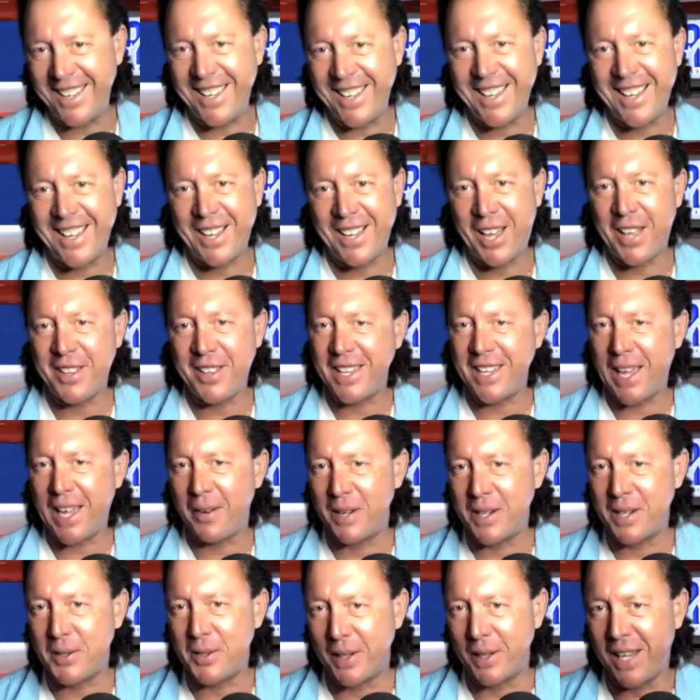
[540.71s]
Yeah, I think I
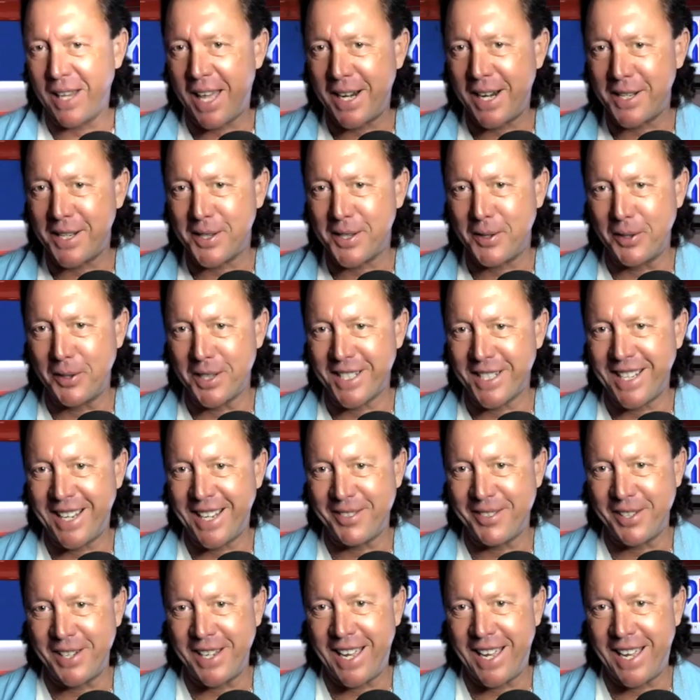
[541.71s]
went to a lot of schools that way,